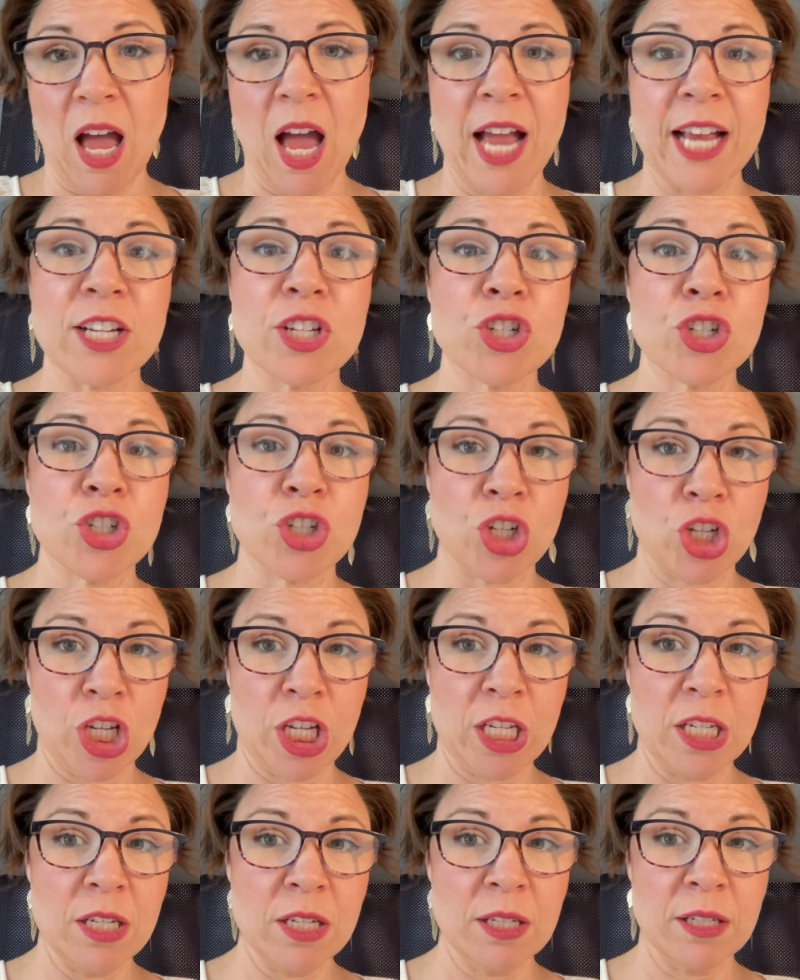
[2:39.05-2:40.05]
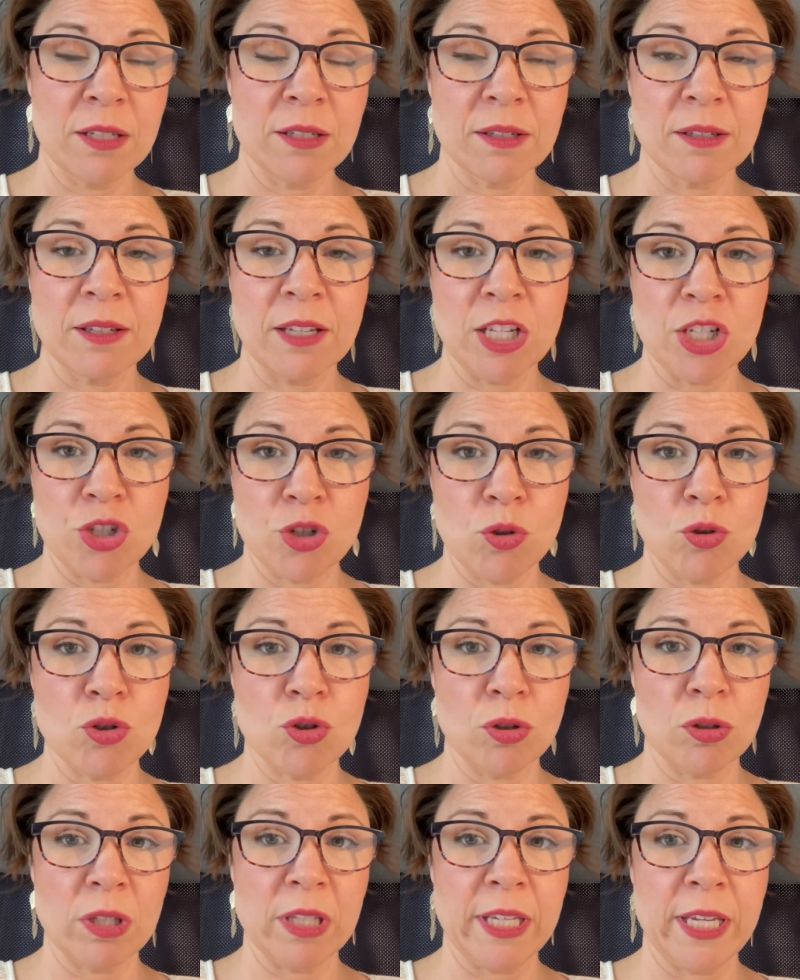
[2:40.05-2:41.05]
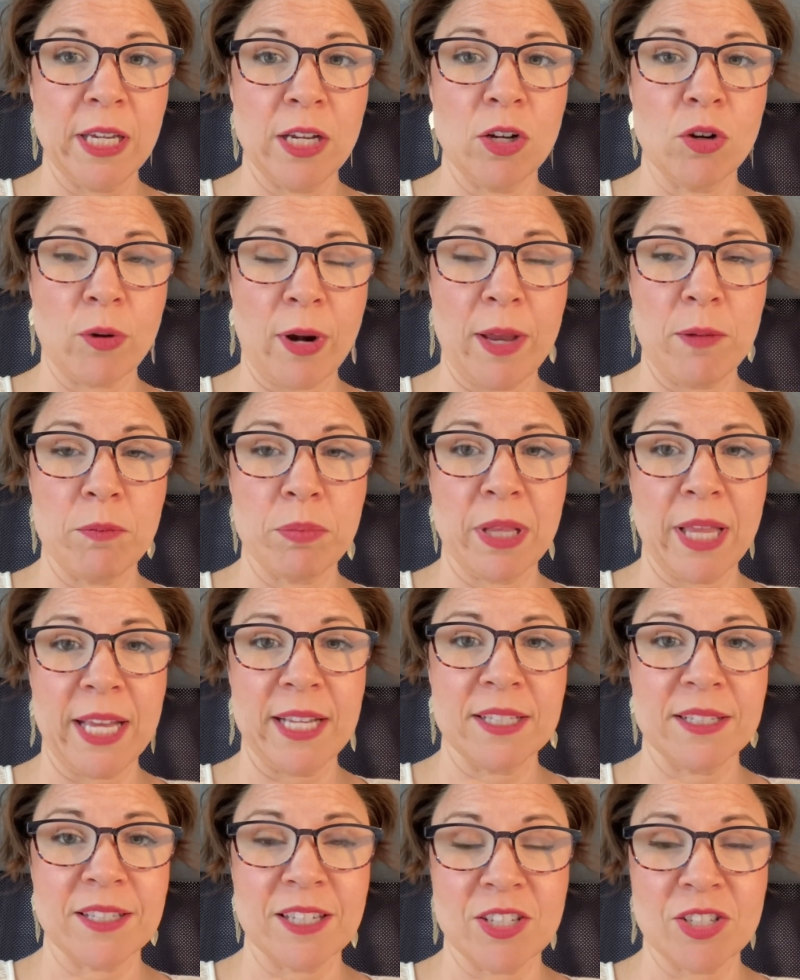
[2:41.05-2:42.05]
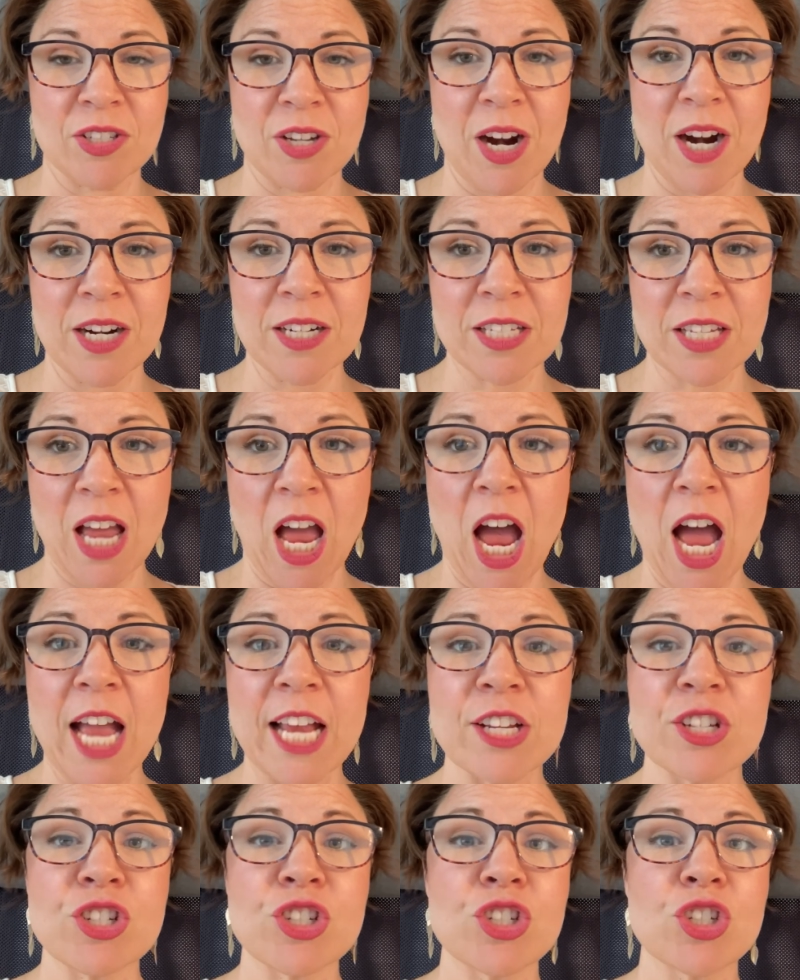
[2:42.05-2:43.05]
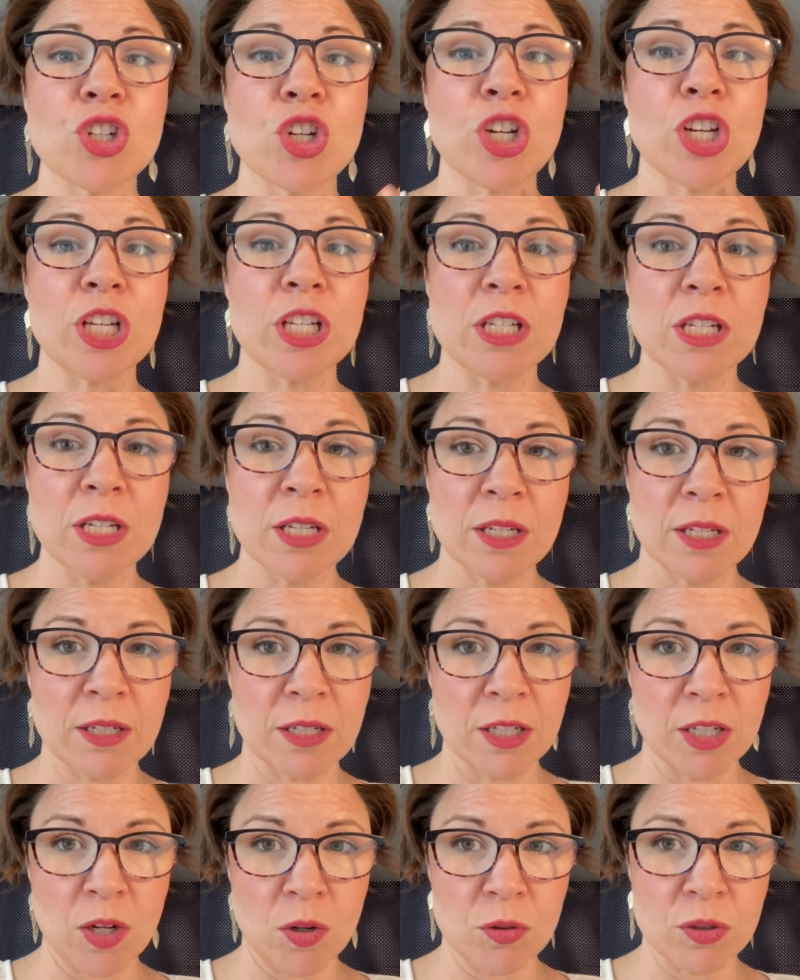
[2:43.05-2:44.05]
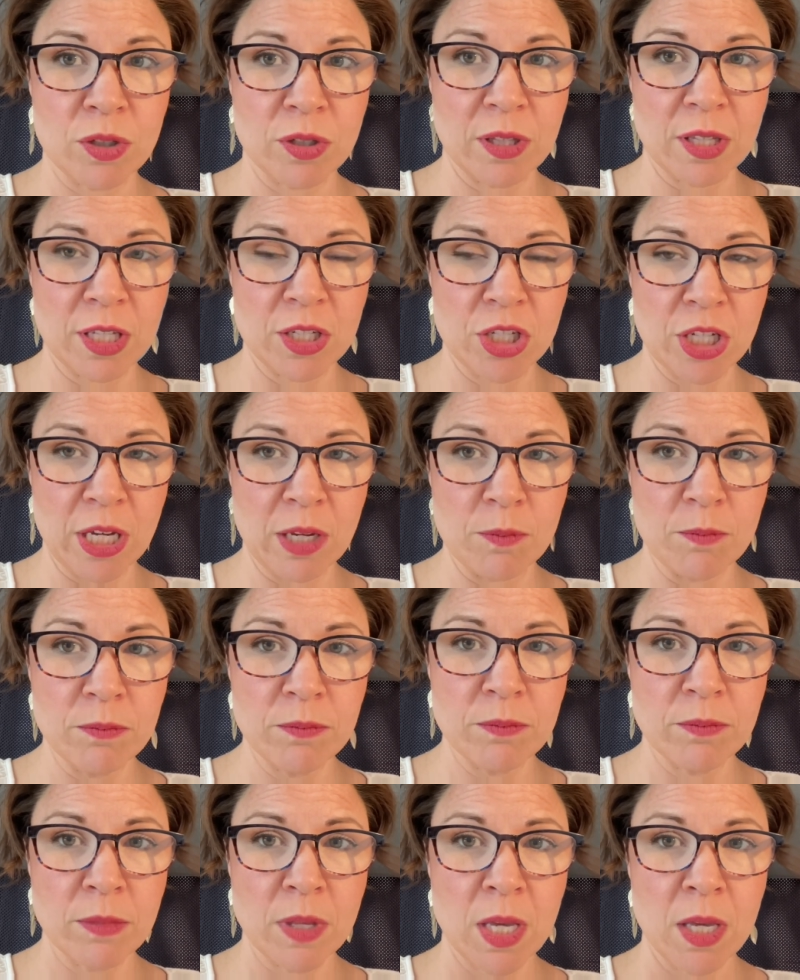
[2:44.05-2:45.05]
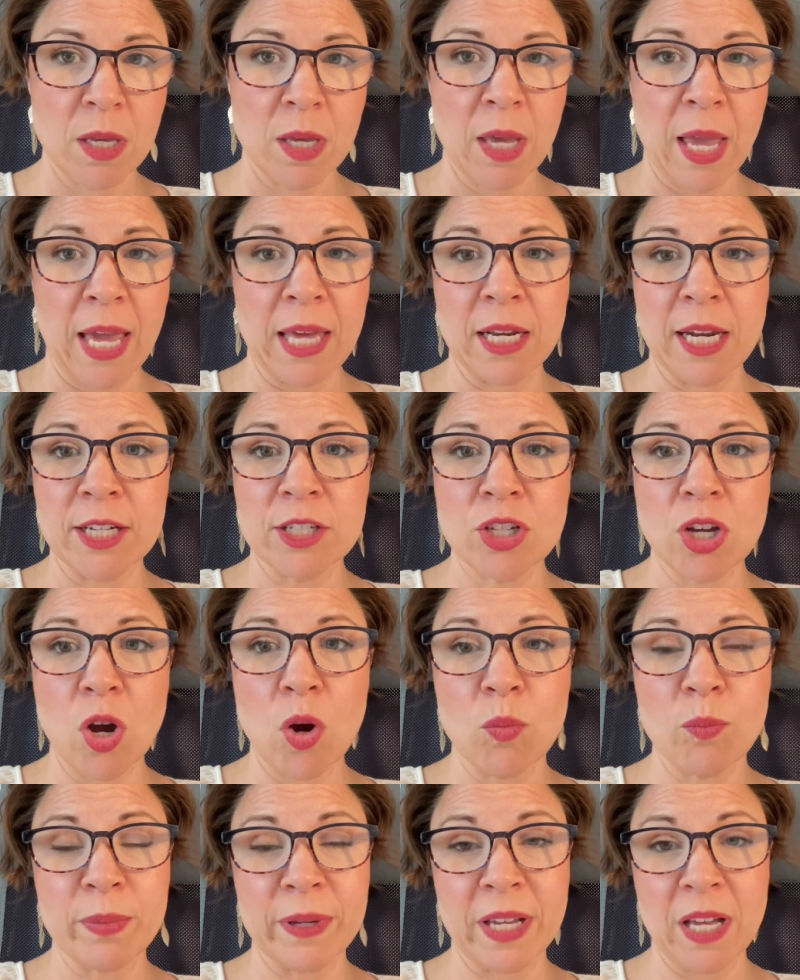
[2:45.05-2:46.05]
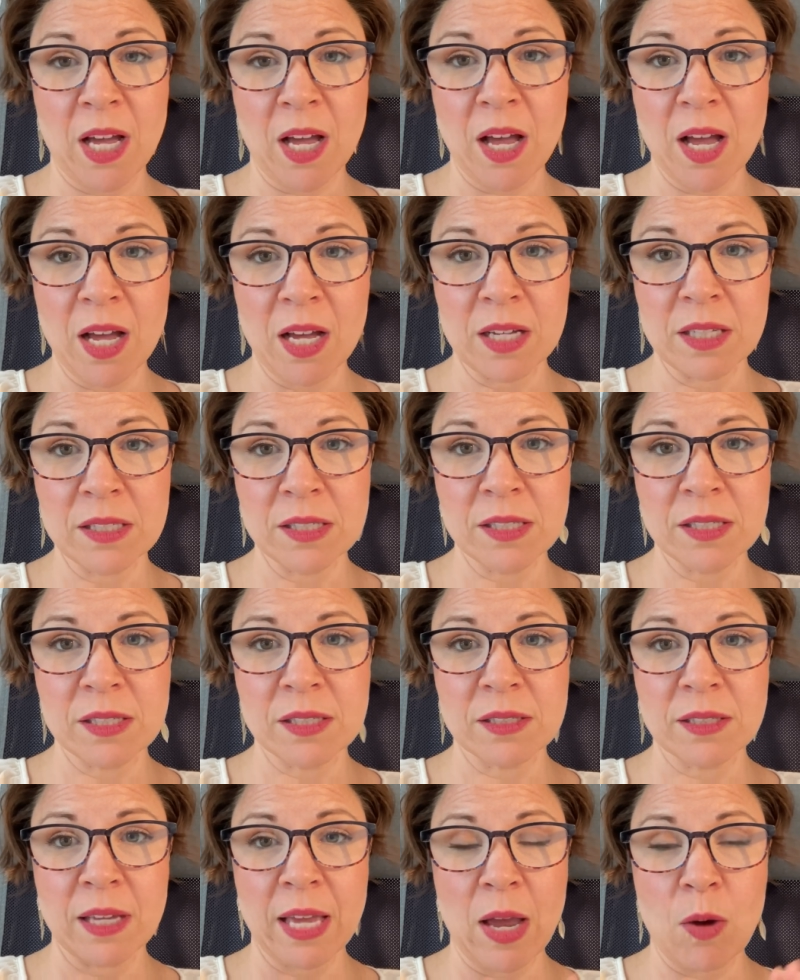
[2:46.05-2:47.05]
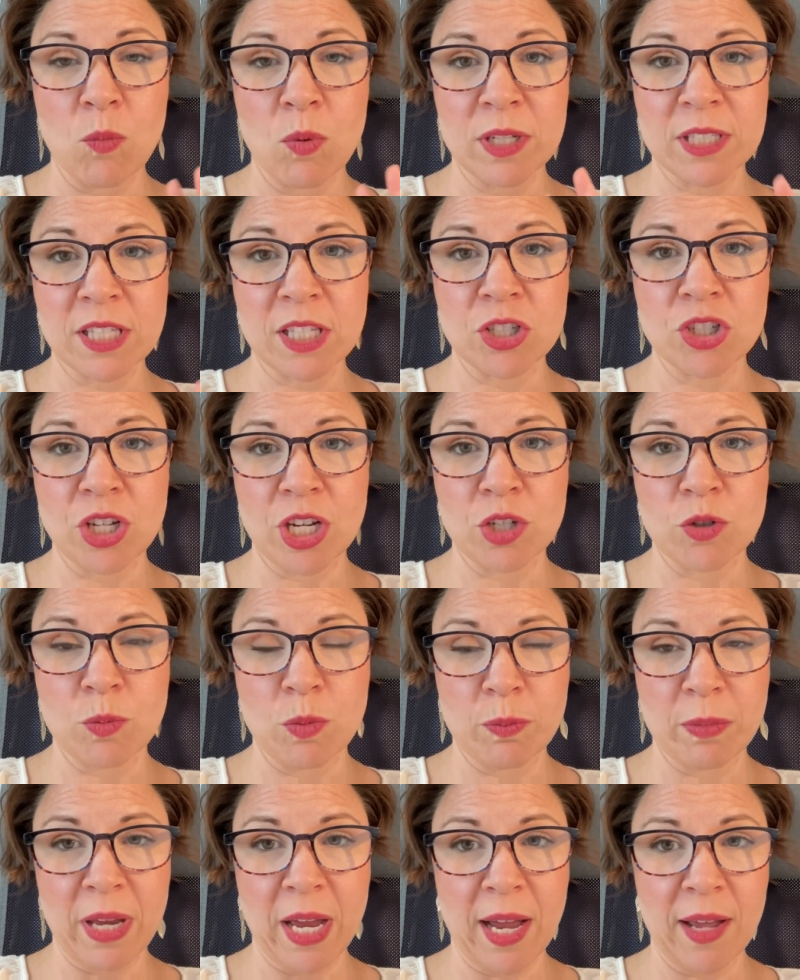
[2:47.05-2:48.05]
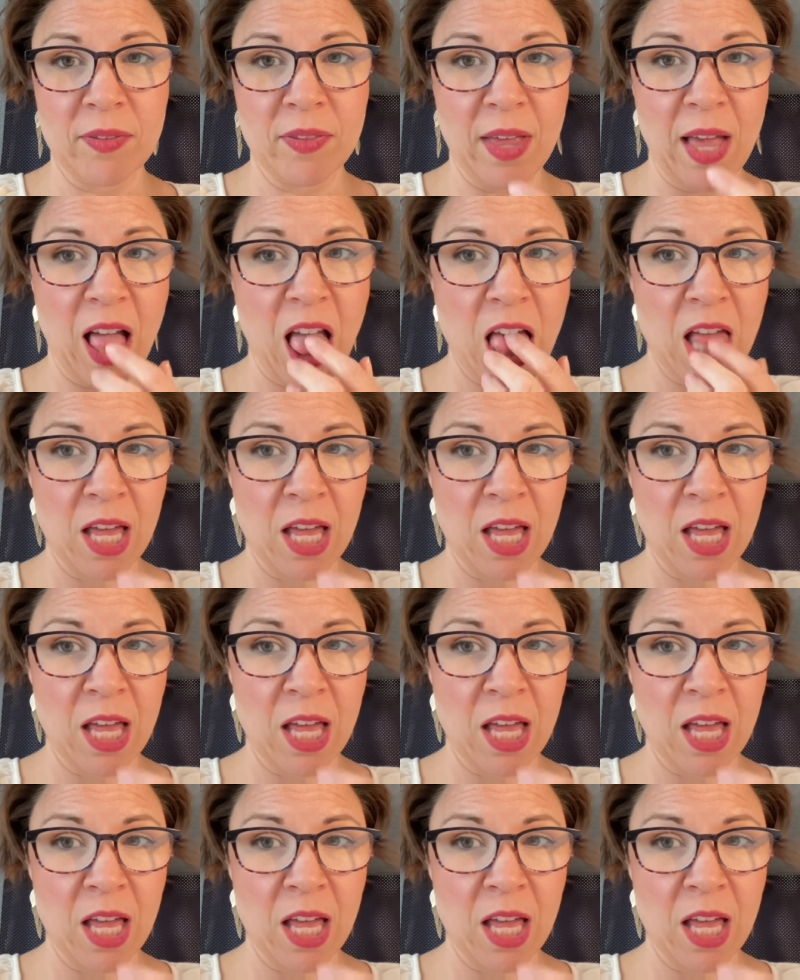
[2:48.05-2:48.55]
I should is usually a great place to start. I should go to the gym and I don't because, and what's the judgment behind that?